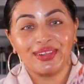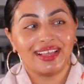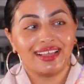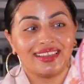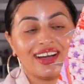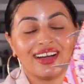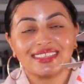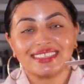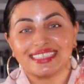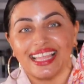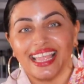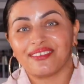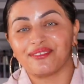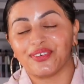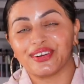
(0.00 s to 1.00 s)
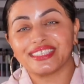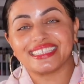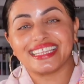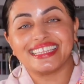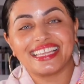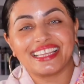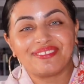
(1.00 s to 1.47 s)
L'Occitane, for
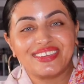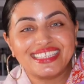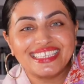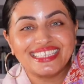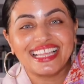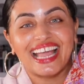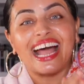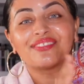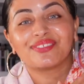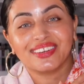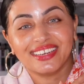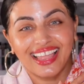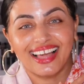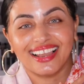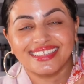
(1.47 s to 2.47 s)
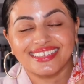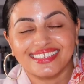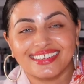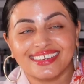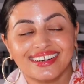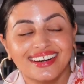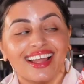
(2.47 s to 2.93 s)
sending me this advent
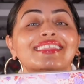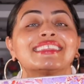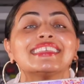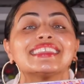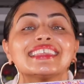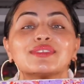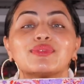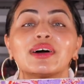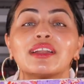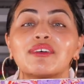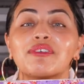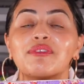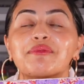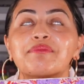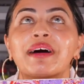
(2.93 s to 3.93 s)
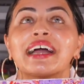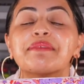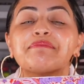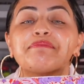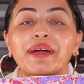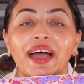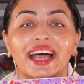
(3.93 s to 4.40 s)
calendar. This is one of my
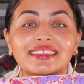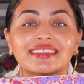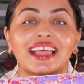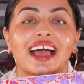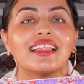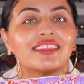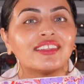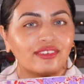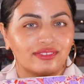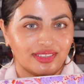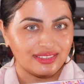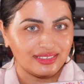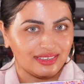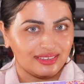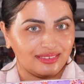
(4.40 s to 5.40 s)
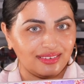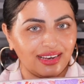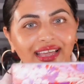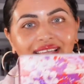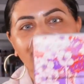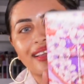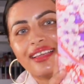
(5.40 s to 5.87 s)
best calendar of this year.
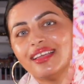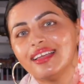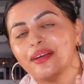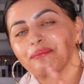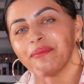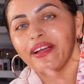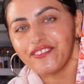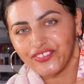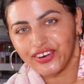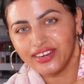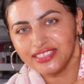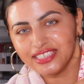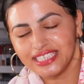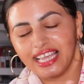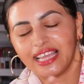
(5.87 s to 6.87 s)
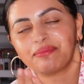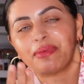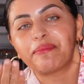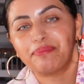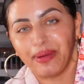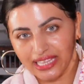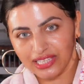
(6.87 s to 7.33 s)
Like, my first and my
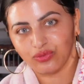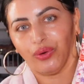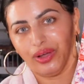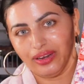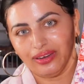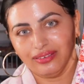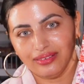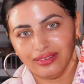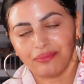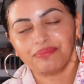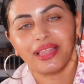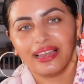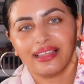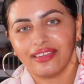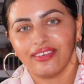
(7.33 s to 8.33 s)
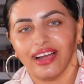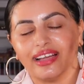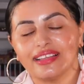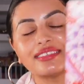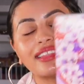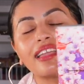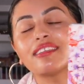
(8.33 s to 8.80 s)
best one. I'm telling you guys.
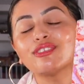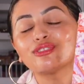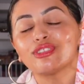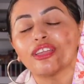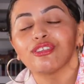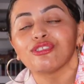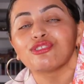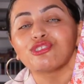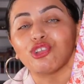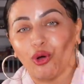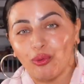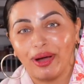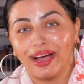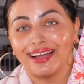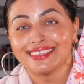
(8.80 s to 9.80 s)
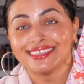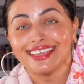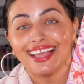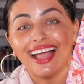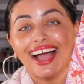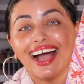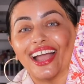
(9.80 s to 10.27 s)
Thank you so much.
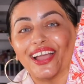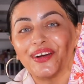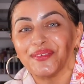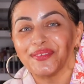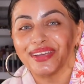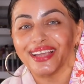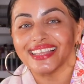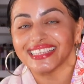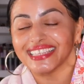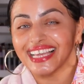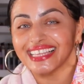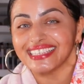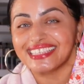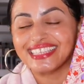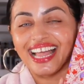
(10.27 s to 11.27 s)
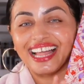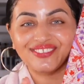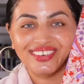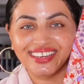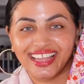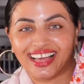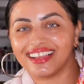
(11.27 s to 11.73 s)
I hope you guys like this
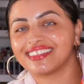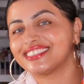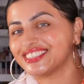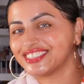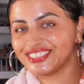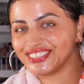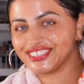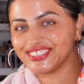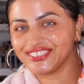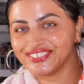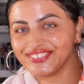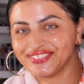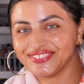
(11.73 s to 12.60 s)
advent calendar too.